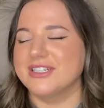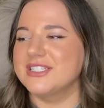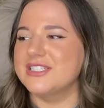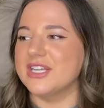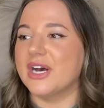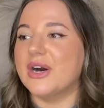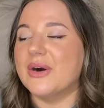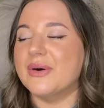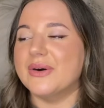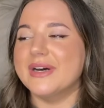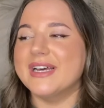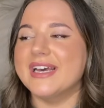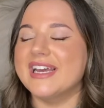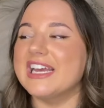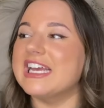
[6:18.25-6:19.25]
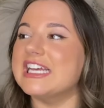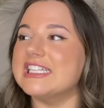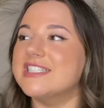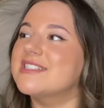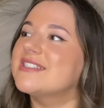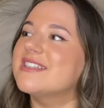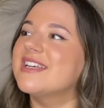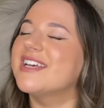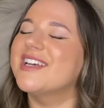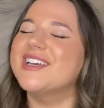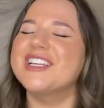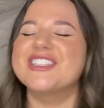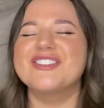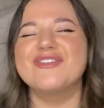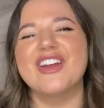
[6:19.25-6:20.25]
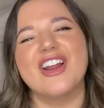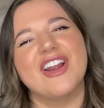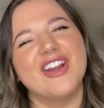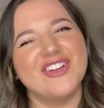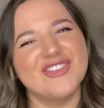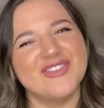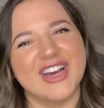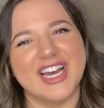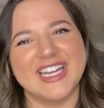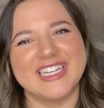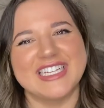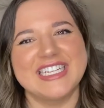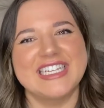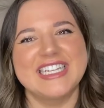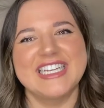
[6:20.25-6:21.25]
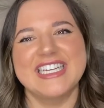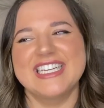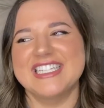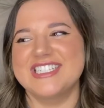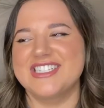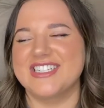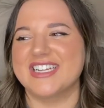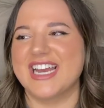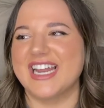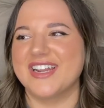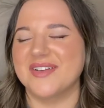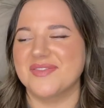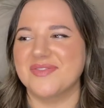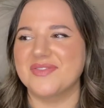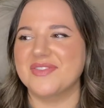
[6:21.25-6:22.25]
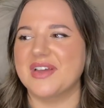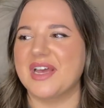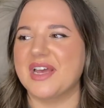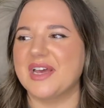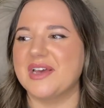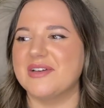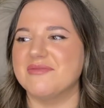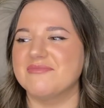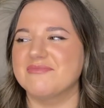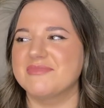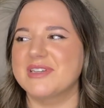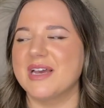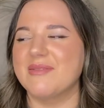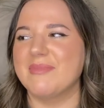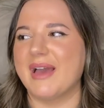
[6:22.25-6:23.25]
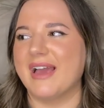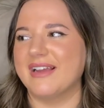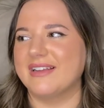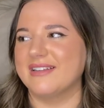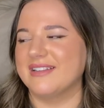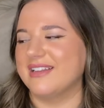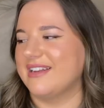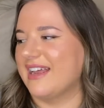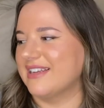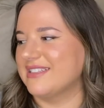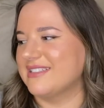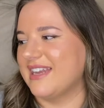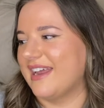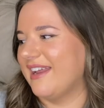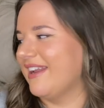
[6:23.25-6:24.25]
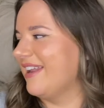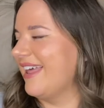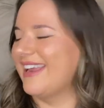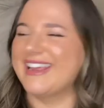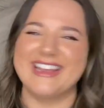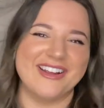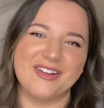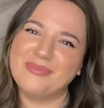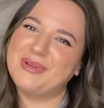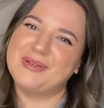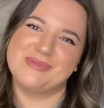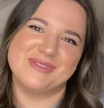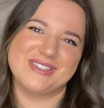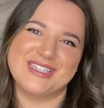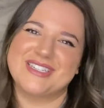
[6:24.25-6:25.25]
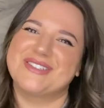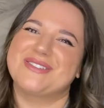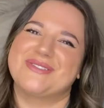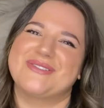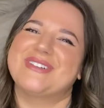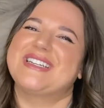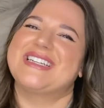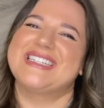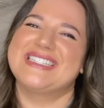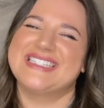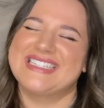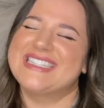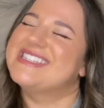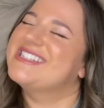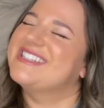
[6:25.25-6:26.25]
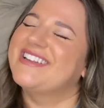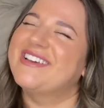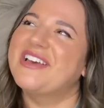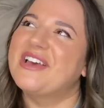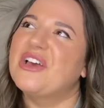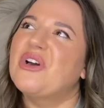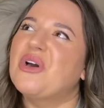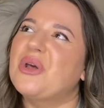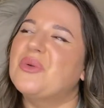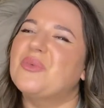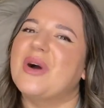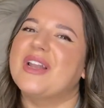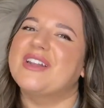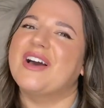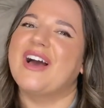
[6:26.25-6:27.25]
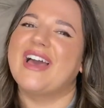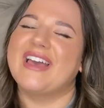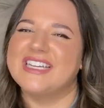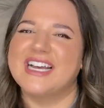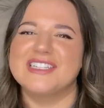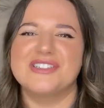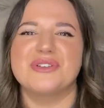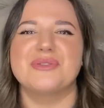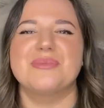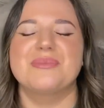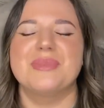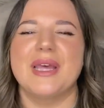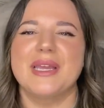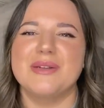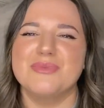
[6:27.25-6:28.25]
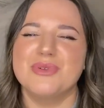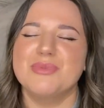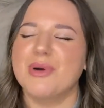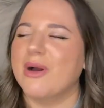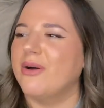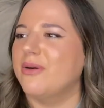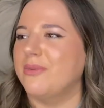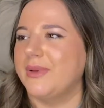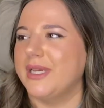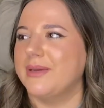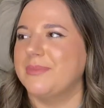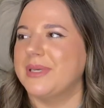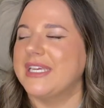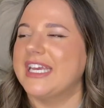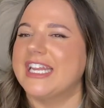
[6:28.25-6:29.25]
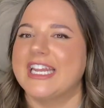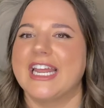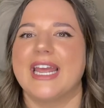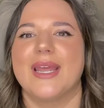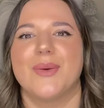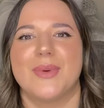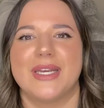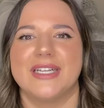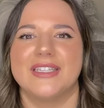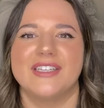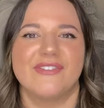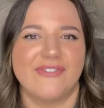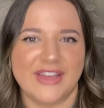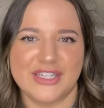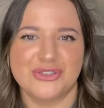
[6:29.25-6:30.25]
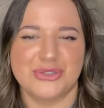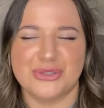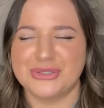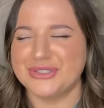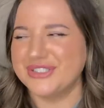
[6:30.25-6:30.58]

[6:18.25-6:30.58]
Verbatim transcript: So it's, it's very fun to kind of um, come back the next day and like hear people's like stories and and whatnot. Yeah, so Blaine will probably be getting a weekly facial.